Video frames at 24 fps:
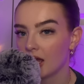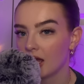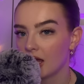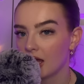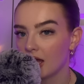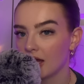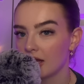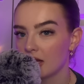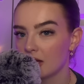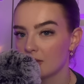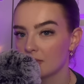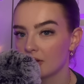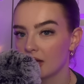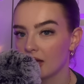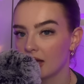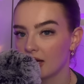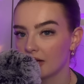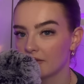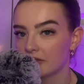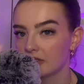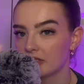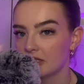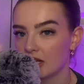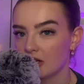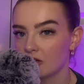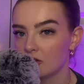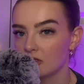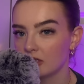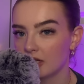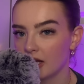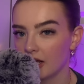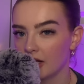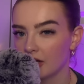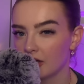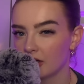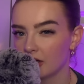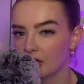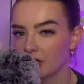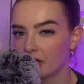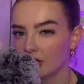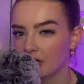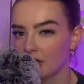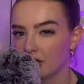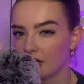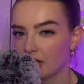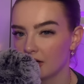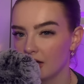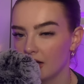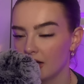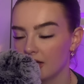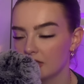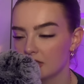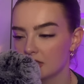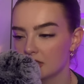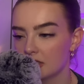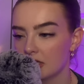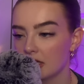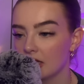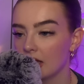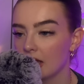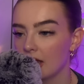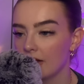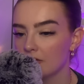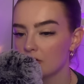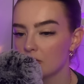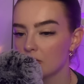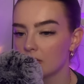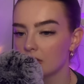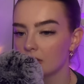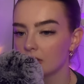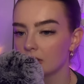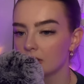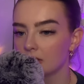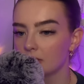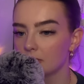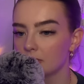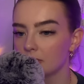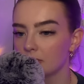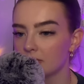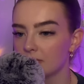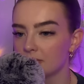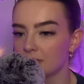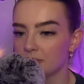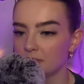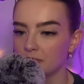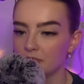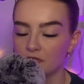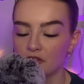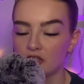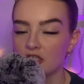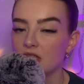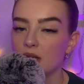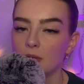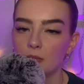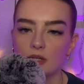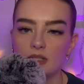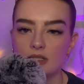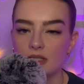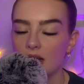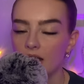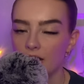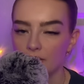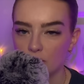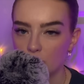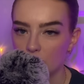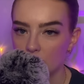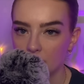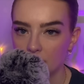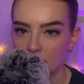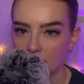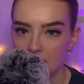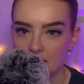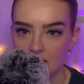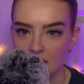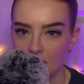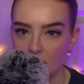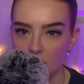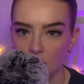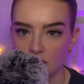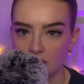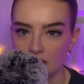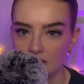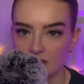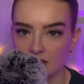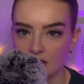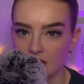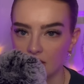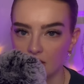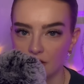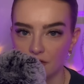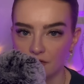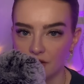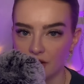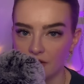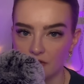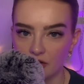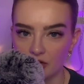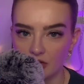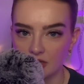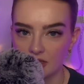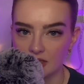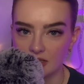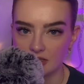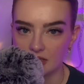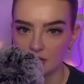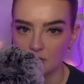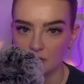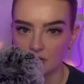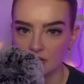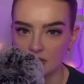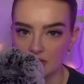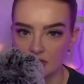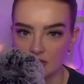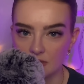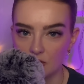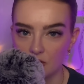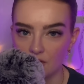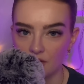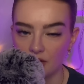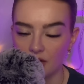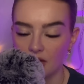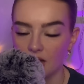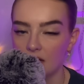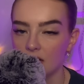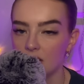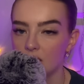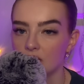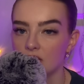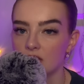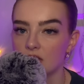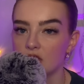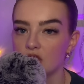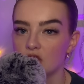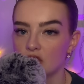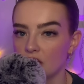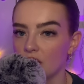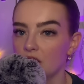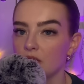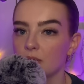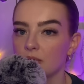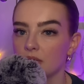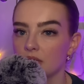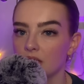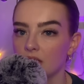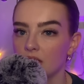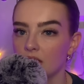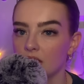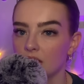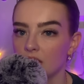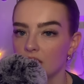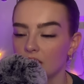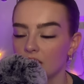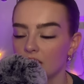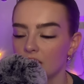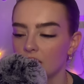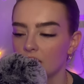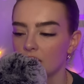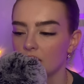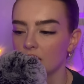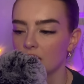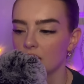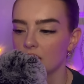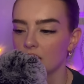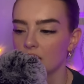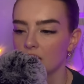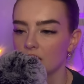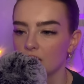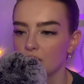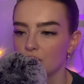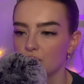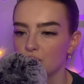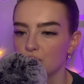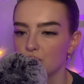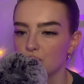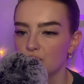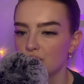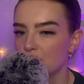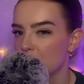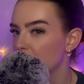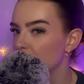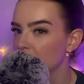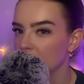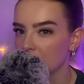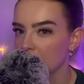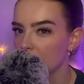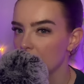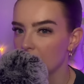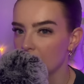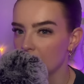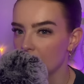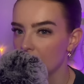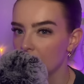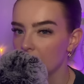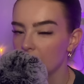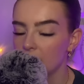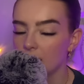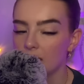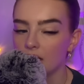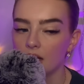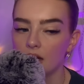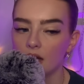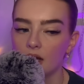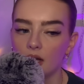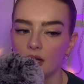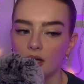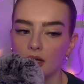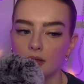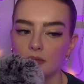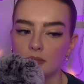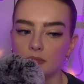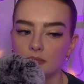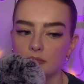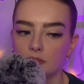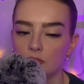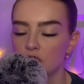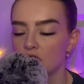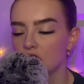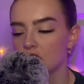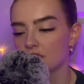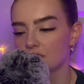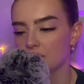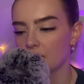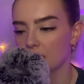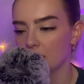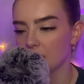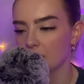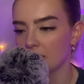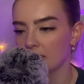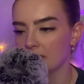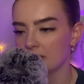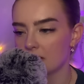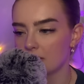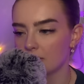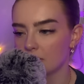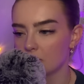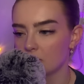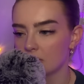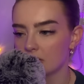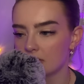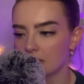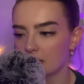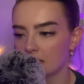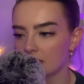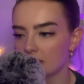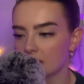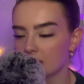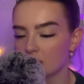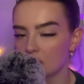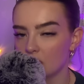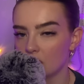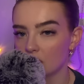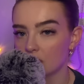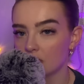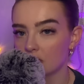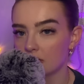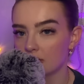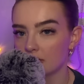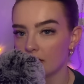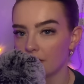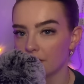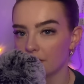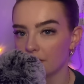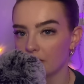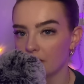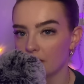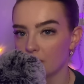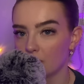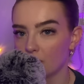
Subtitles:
I am kind of a Tangled hater. I just think everyone, for some reason, everyone picks Tangled as like their favorite Disney princess movie, and I just genuinely don't really get it, which is funny because everyone says that Josh looks like Flynn